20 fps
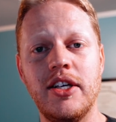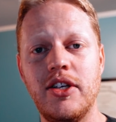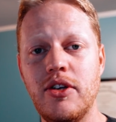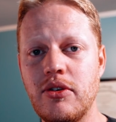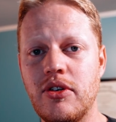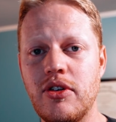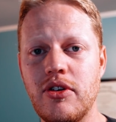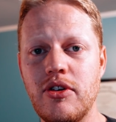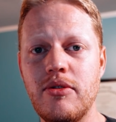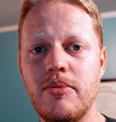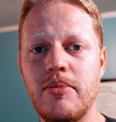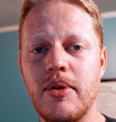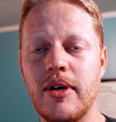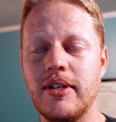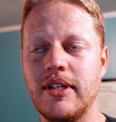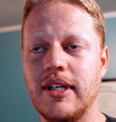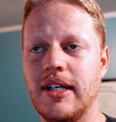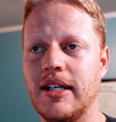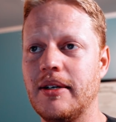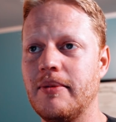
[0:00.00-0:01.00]

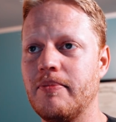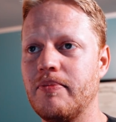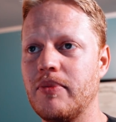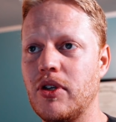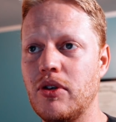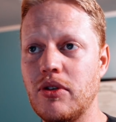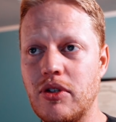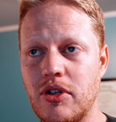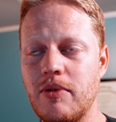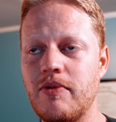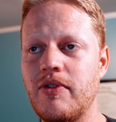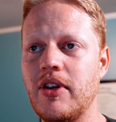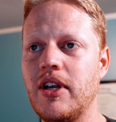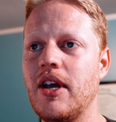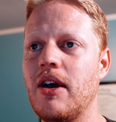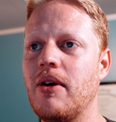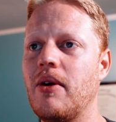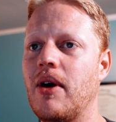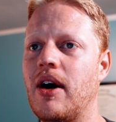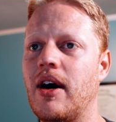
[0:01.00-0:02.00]
YouTube
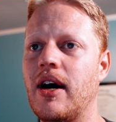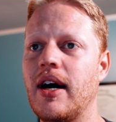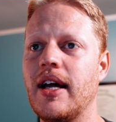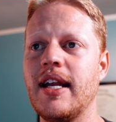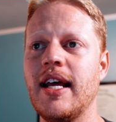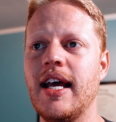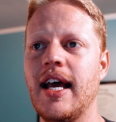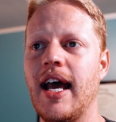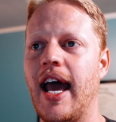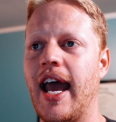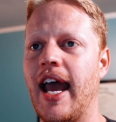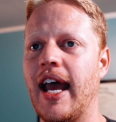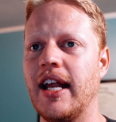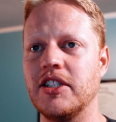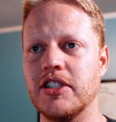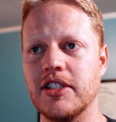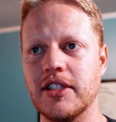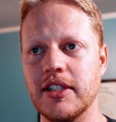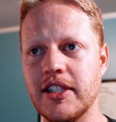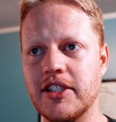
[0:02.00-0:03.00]
video on
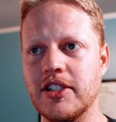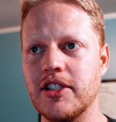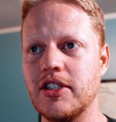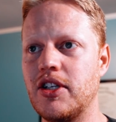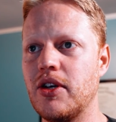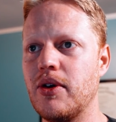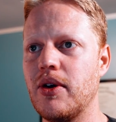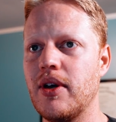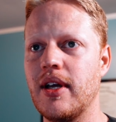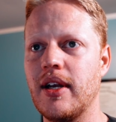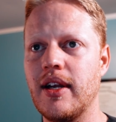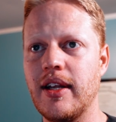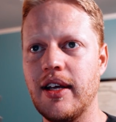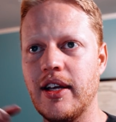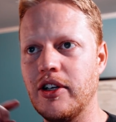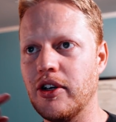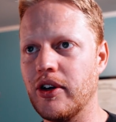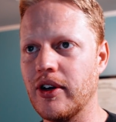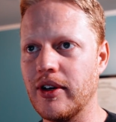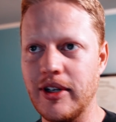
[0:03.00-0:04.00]
and just listen to it
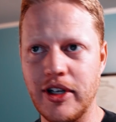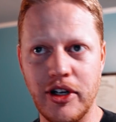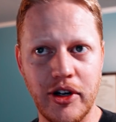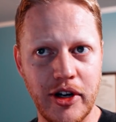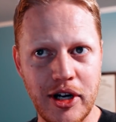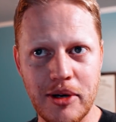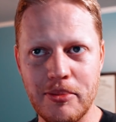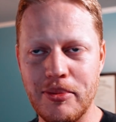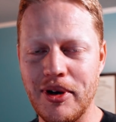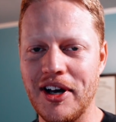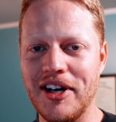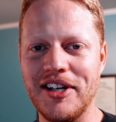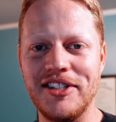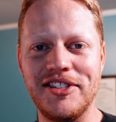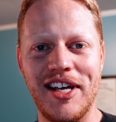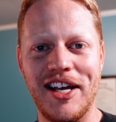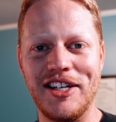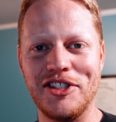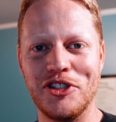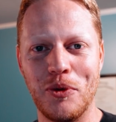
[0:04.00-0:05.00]
in your
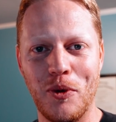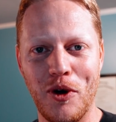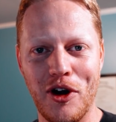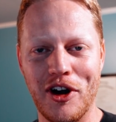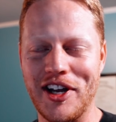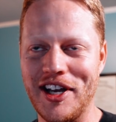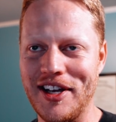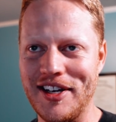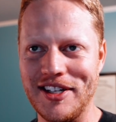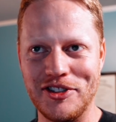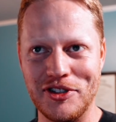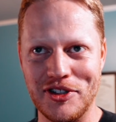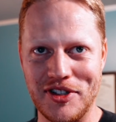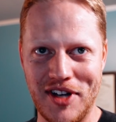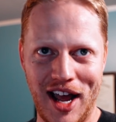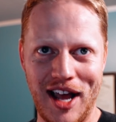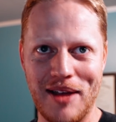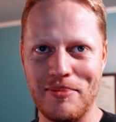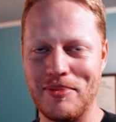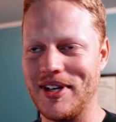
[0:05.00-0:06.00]
earbuds as you're working, as you're
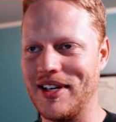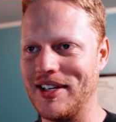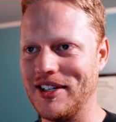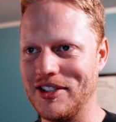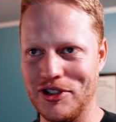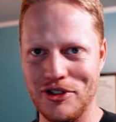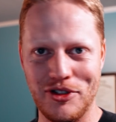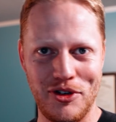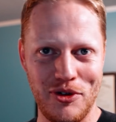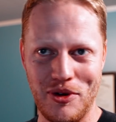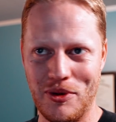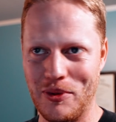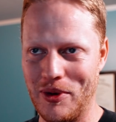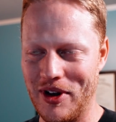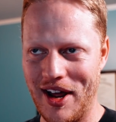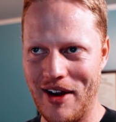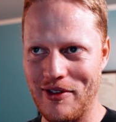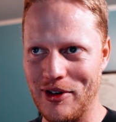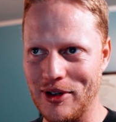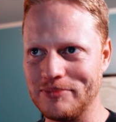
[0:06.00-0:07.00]
typing, as you're doing
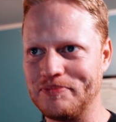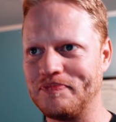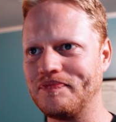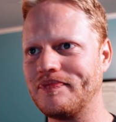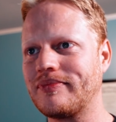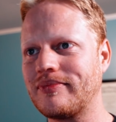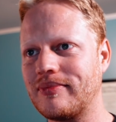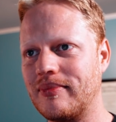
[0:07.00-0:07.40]
whatever,